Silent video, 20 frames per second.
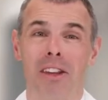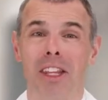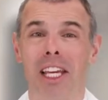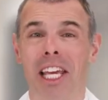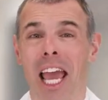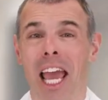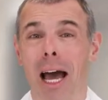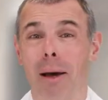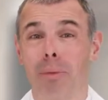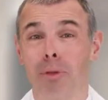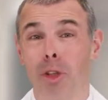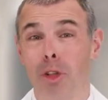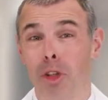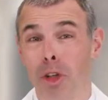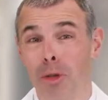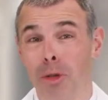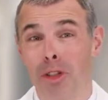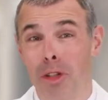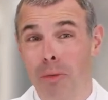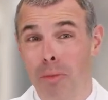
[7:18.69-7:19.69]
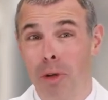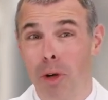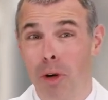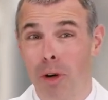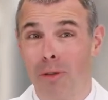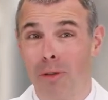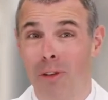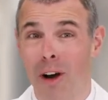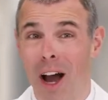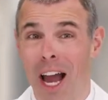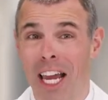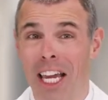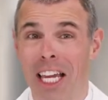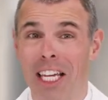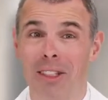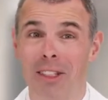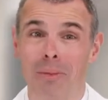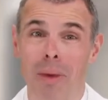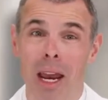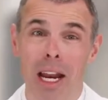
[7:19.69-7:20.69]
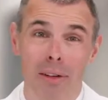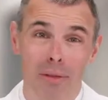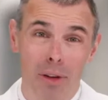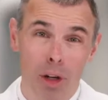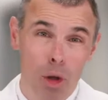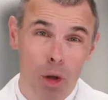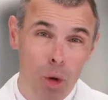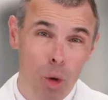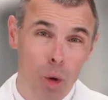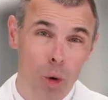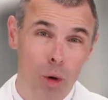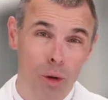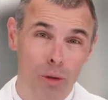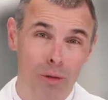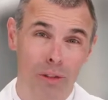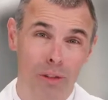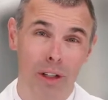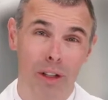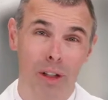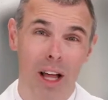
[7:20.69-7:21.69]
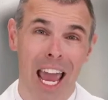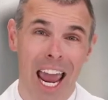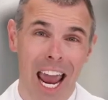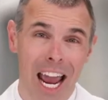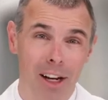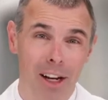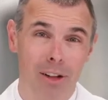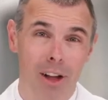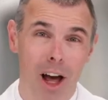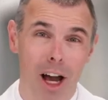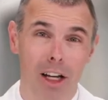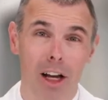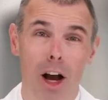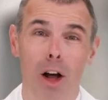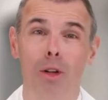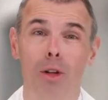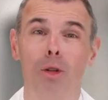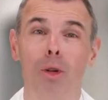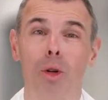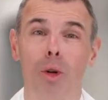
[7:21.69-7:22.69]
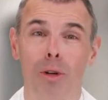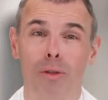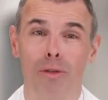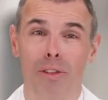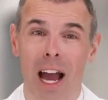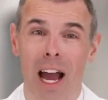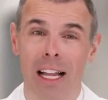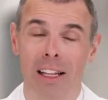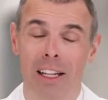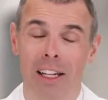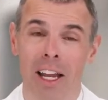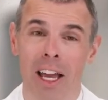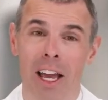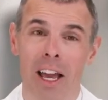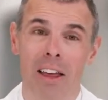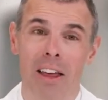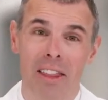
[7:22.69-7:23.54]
The capsule used in Purifi is made of a chlorophyll analog called chlorophyllin